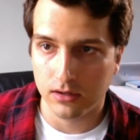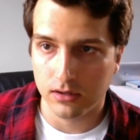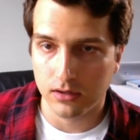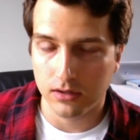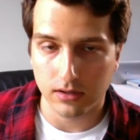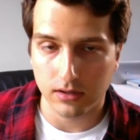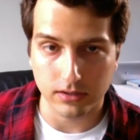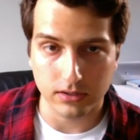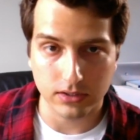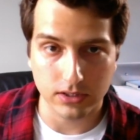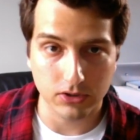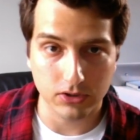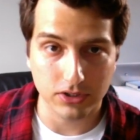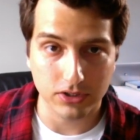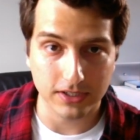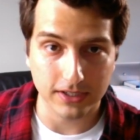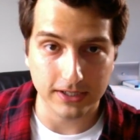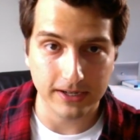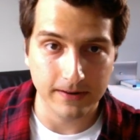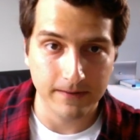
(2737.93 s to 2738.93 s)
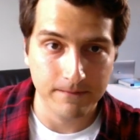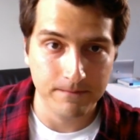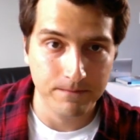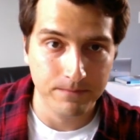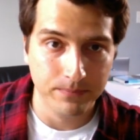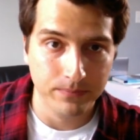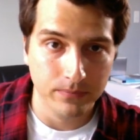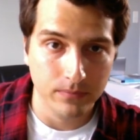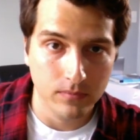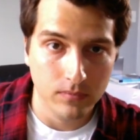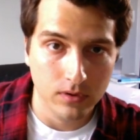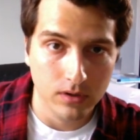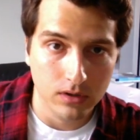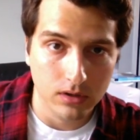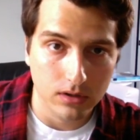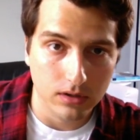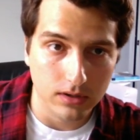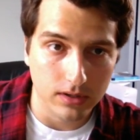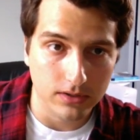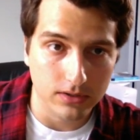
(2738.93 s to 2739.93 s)
Like seriously.
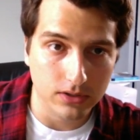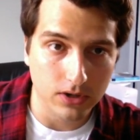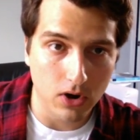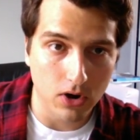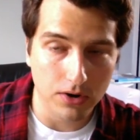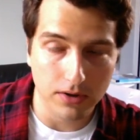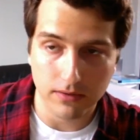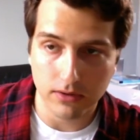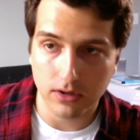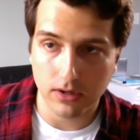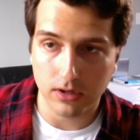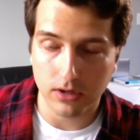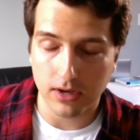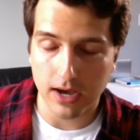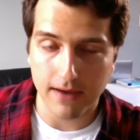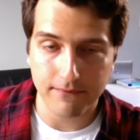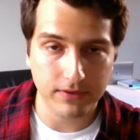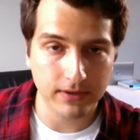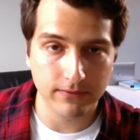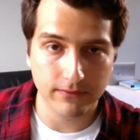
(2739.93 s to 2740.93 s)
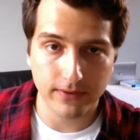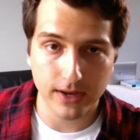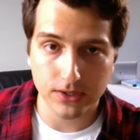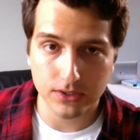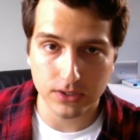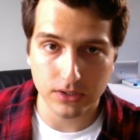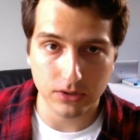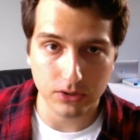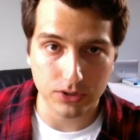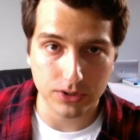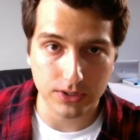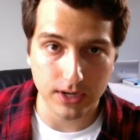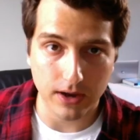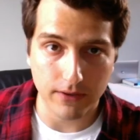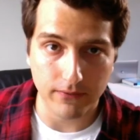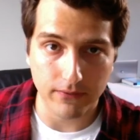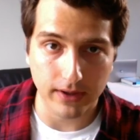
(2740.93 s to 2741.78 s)
It's called you got to invest in yourself.